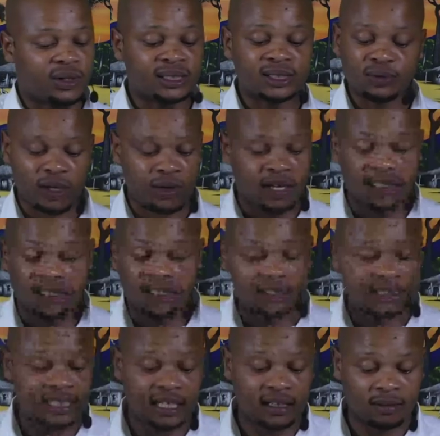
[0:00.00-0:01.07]
for this one, you
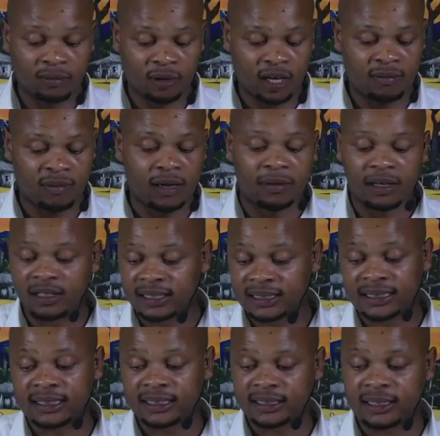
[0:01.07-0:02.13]
can just tell, okay, maybe
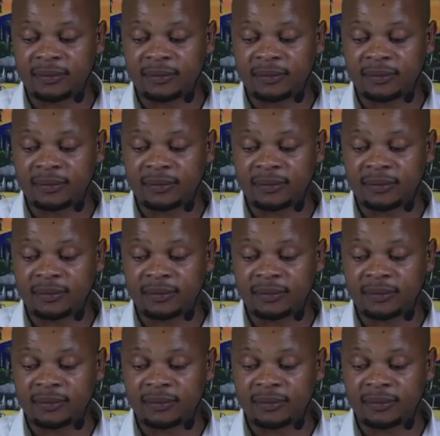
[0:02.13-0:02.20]
this